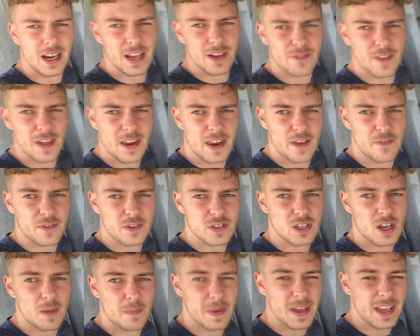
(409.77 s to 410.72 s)
to leave that there for the
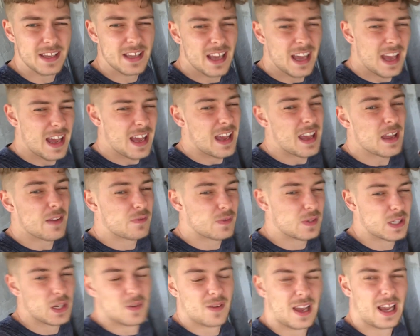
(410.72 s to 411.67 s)
time being. If we
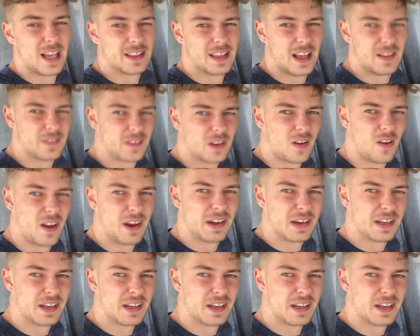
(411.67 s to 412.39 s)
do later down the line